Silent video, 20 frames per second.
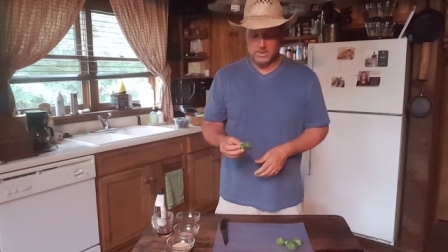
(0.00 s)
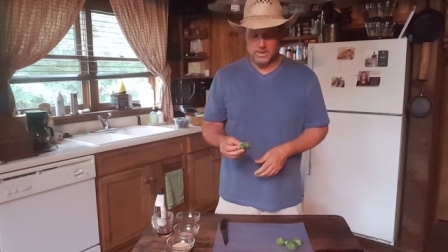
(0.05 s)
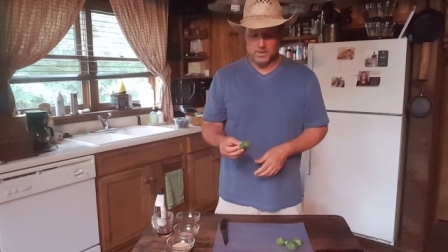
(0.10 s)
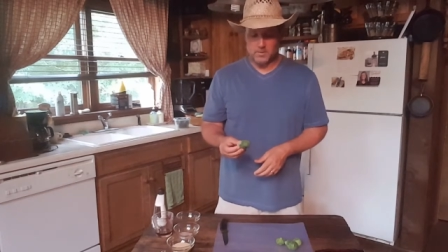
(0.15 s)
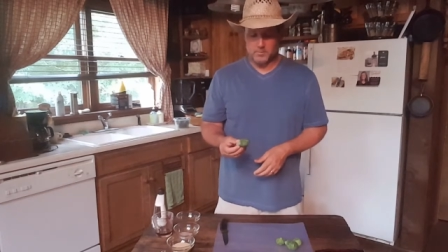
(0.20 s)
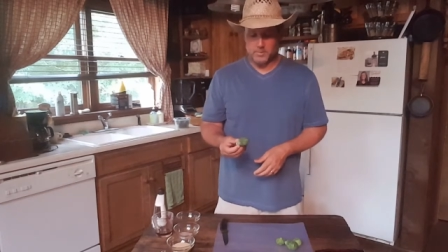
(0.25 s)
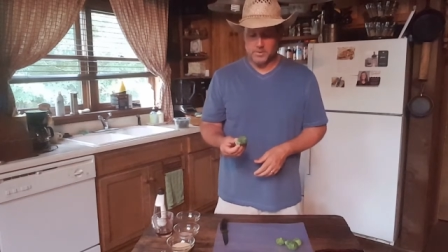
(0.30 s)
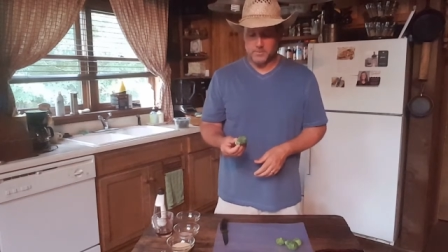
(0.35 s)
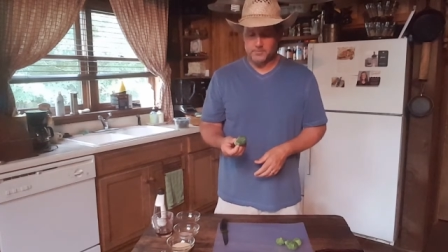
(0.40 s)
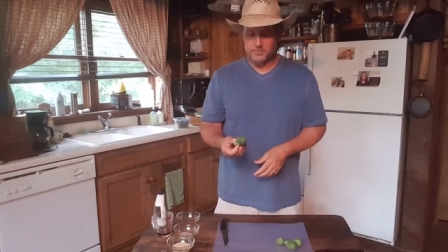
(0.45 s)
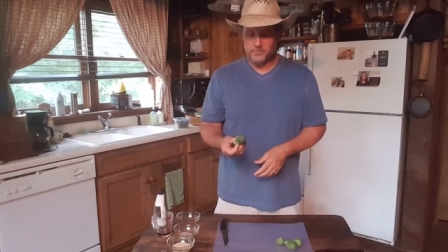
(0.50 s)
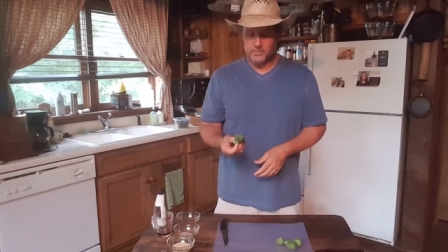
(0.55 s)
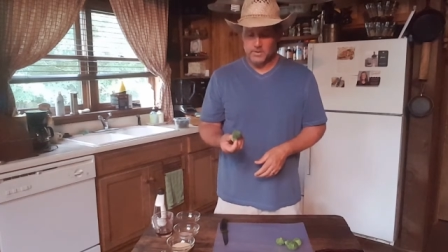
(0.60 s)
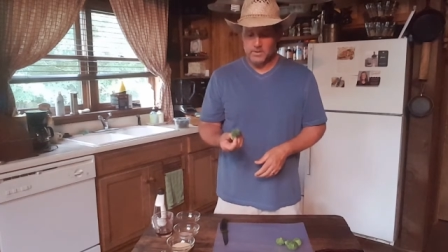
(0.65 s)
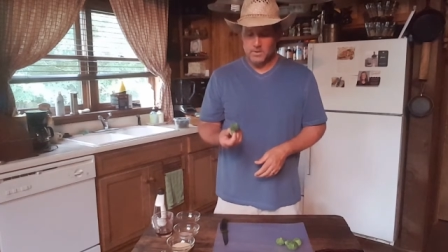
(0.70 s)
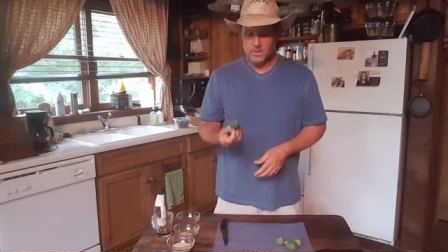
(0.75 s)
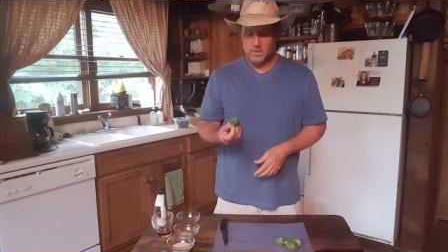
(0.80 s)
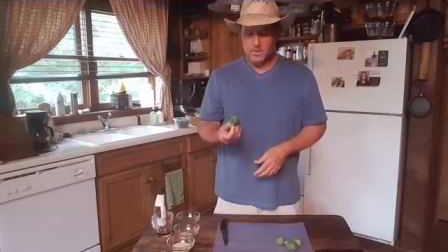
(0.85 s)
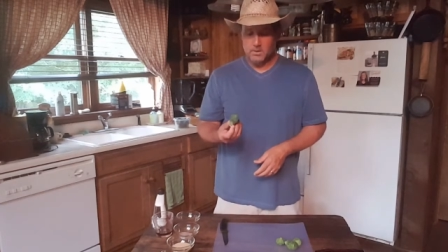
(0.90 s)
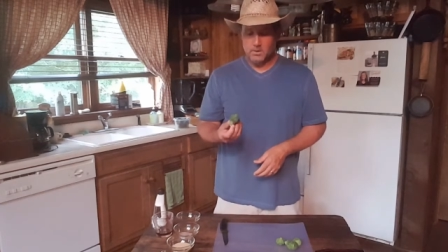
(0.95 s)
down. But
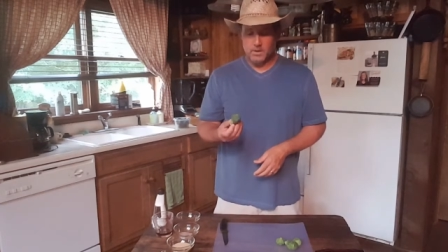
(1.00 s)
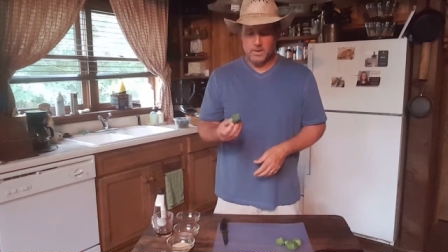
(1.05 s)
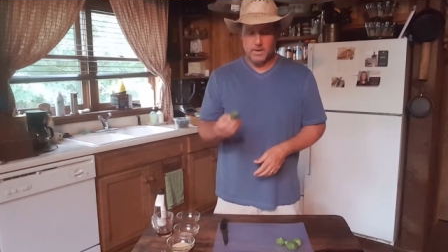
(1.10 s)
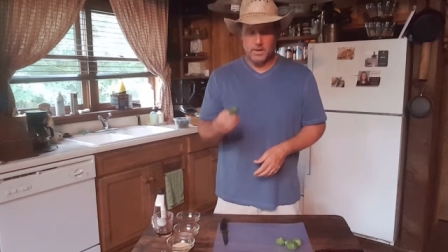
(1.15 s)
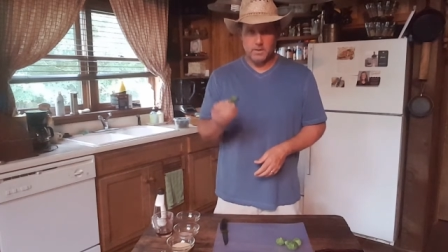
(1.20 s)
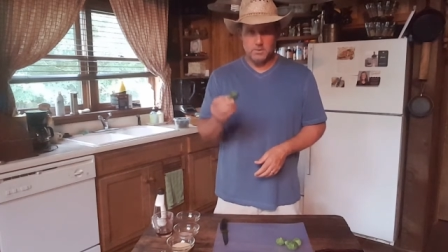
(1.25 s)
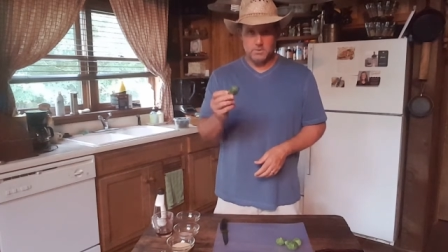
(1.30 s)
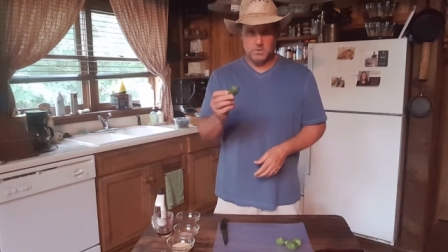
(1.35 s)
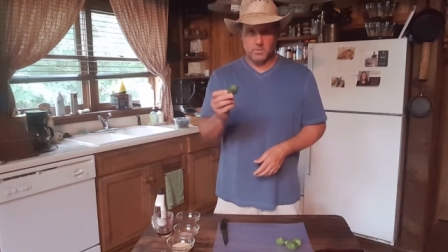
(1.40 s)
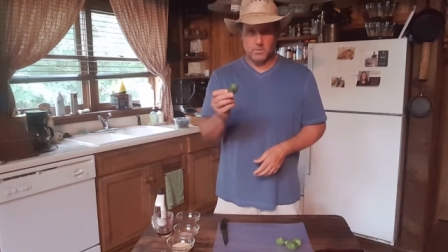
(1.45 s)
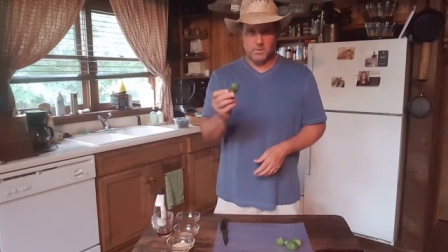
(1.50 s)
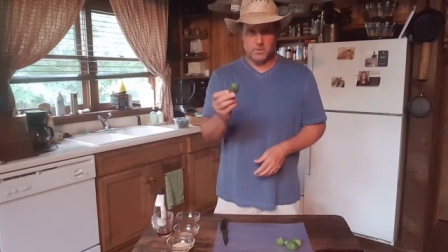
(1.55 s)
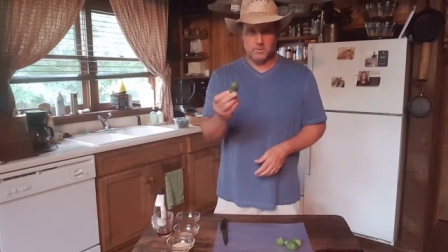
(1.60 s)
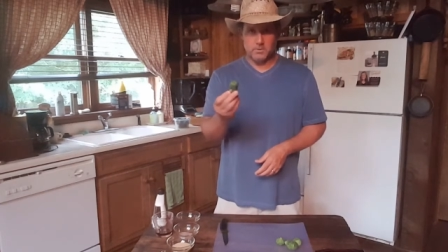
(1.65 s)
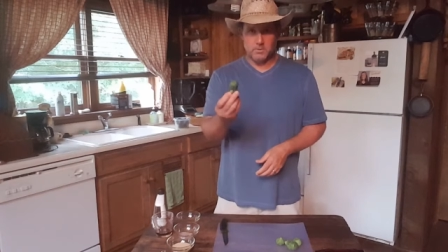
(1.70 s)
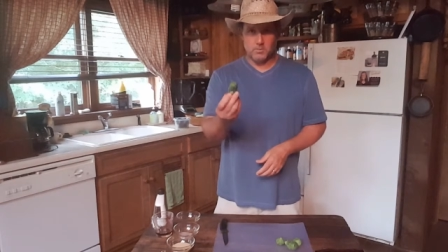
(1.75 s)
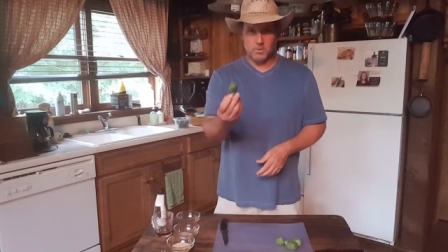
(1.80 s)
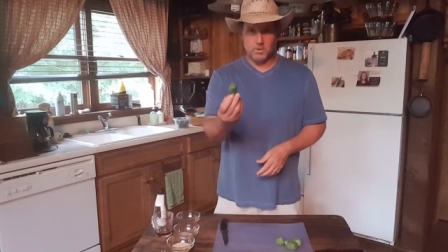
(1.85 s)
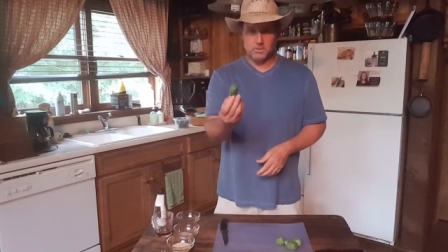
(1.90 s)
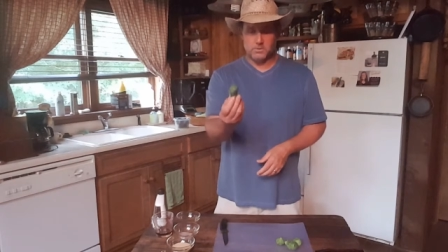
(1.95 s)
all right, here's what we're going
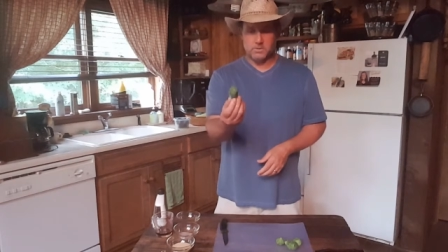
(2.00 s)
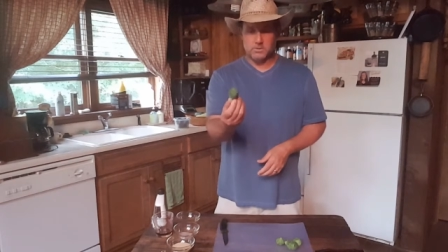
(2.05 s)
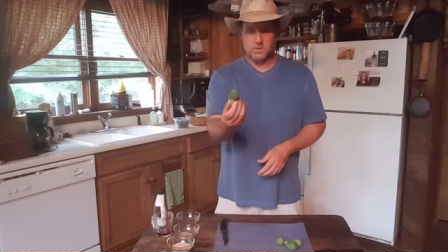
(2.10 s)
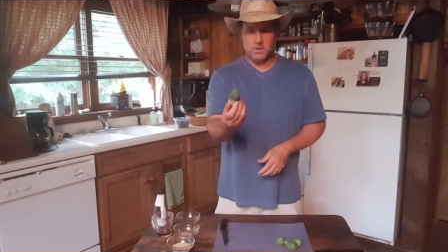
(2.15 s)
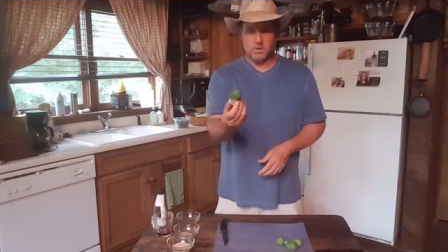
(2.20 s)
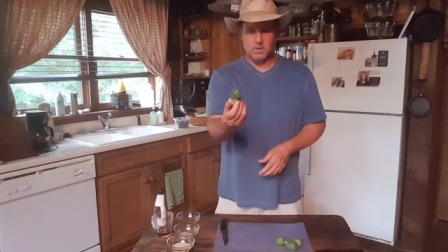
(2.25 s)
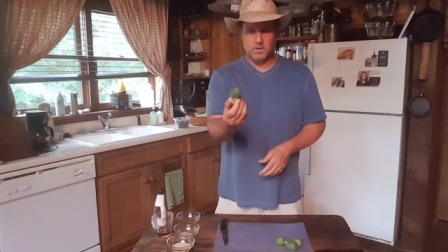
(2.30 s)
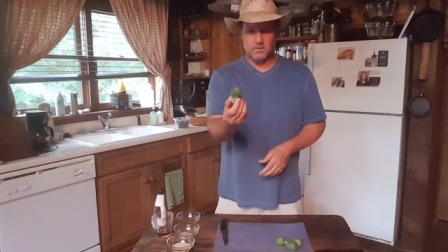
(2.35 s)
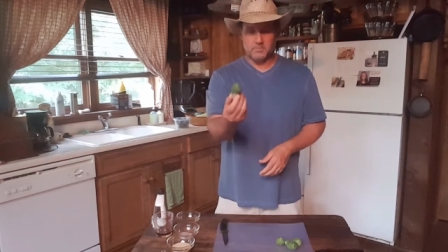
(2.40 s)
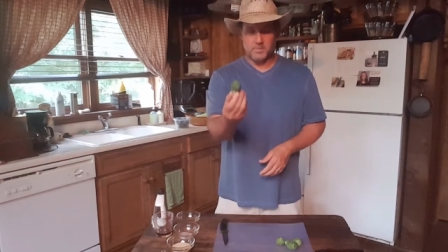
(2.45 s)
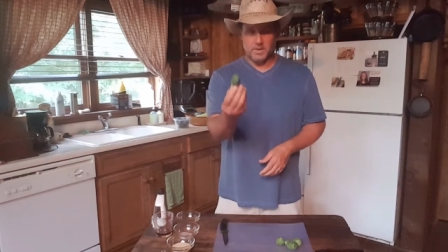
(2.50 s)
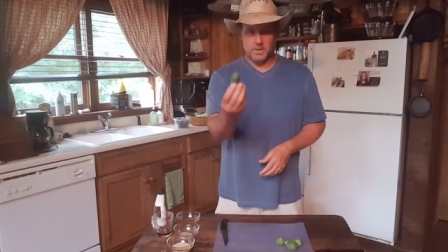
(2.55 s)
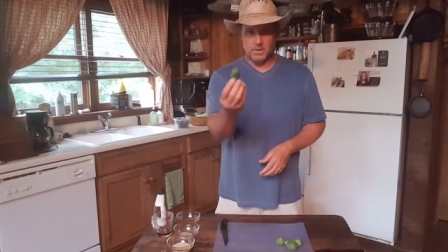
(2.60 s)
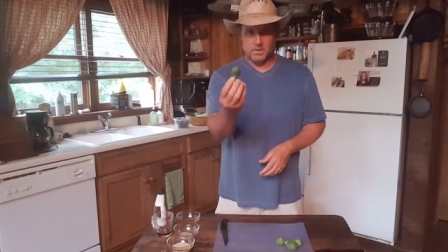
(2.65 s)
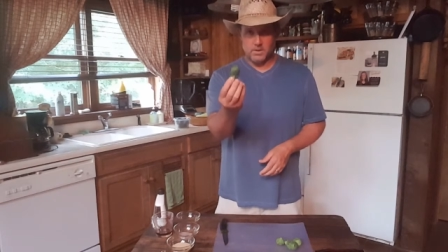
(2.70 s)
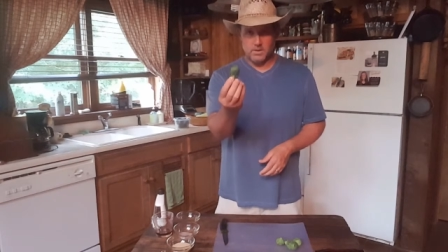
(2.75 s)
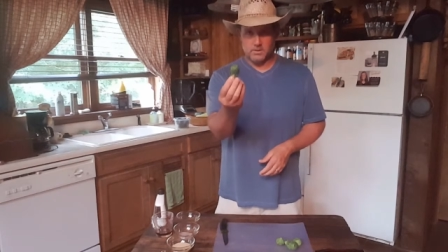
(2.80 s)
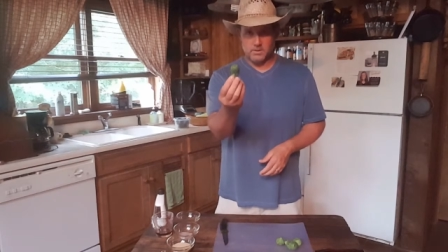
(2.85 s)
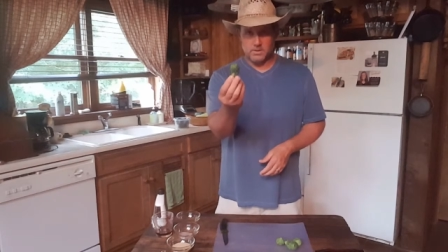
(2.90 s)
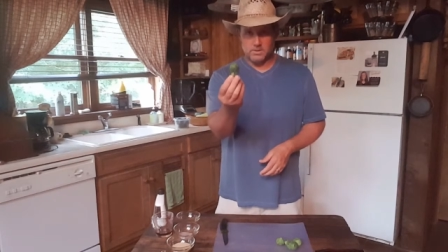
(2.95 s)
to do. We're going to start off by
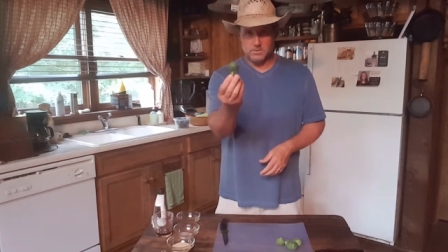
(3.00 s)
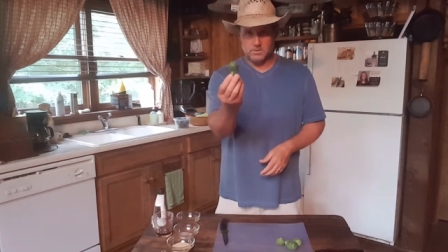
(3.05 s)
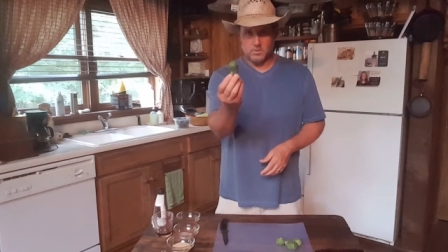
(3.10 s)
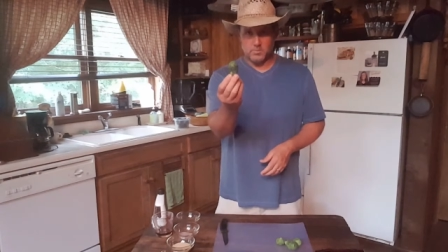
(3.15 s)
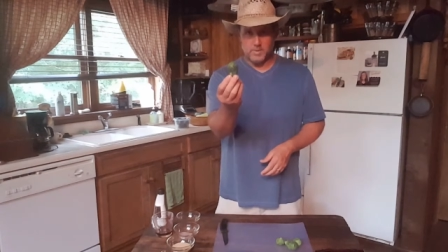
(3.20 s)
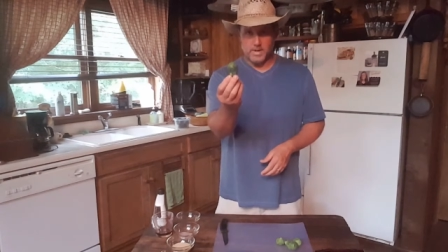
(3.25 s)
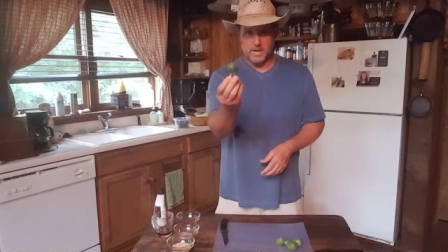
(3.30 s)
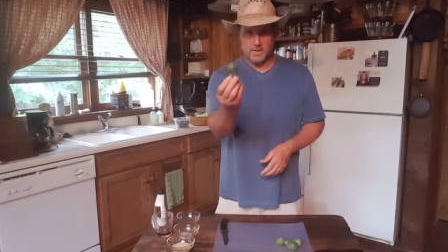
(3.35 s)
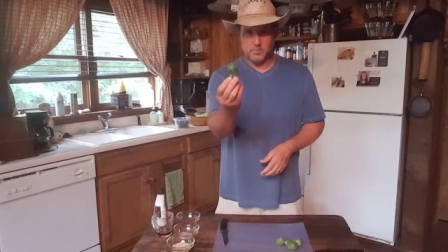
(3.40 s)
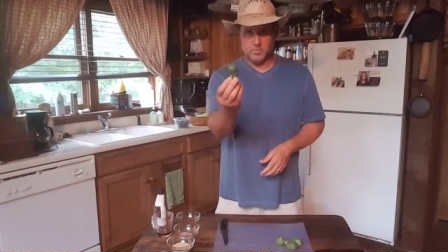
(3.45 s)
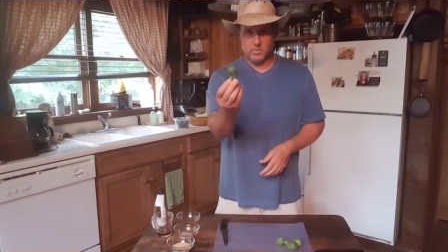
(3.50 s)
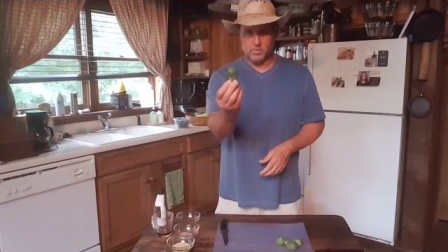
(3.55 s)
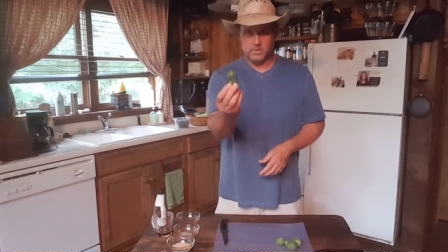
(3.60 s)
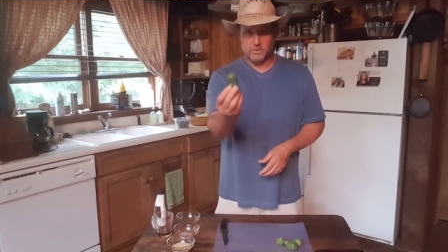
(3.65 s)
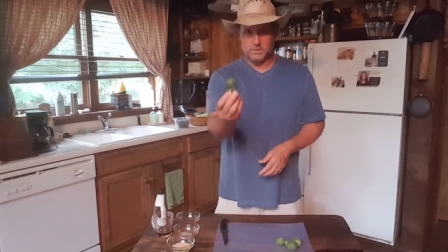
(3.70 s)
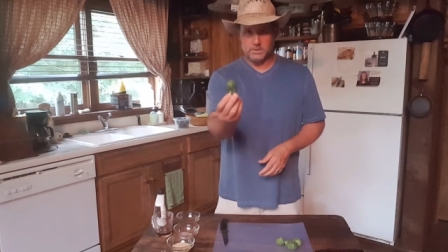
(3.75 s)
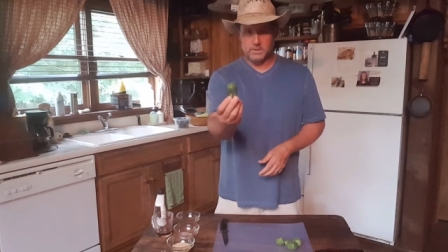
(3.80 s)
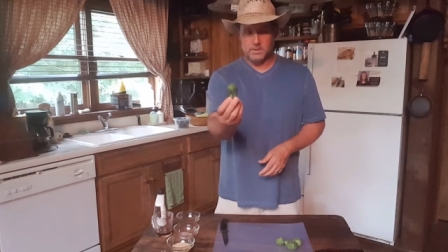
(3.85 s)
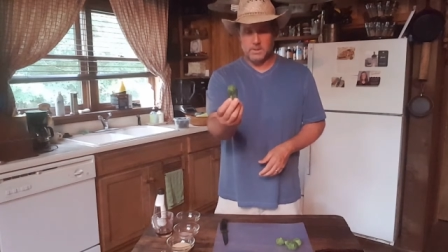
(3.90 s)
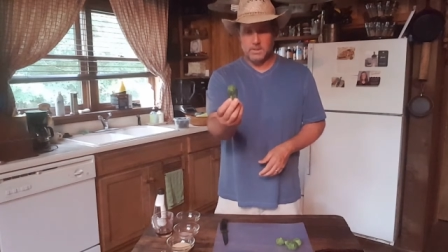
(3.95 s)
cutting these little bad
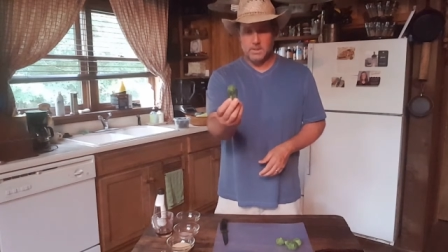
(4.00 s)
boys.